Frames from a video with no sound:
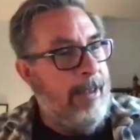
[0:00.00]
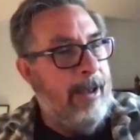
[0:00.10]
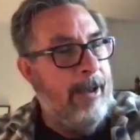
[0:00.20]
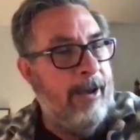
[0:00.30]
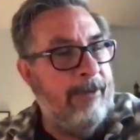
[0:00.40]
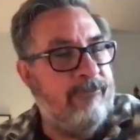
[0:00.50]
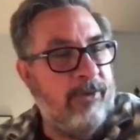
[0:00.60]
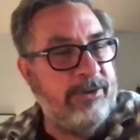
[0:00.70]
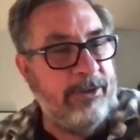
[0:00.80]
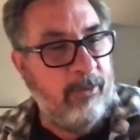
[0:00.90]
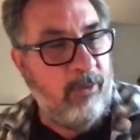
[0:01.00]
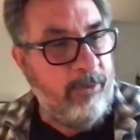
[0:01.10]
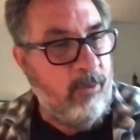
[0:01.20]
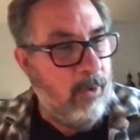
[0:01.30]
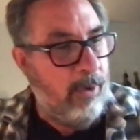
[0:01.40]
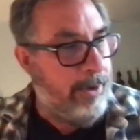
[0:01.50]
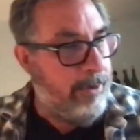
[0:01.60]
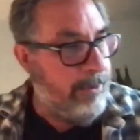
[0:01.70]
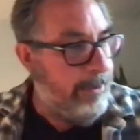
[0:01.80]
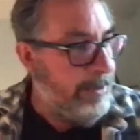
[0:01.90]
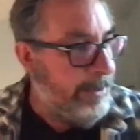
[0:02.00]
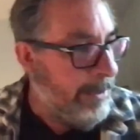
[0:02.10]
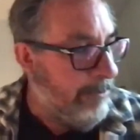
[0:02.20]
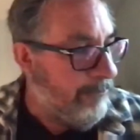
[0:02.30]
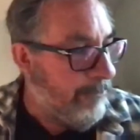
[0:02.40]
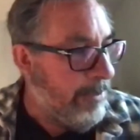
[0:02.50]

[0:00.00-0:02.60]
unfortunately, the word work, for a lot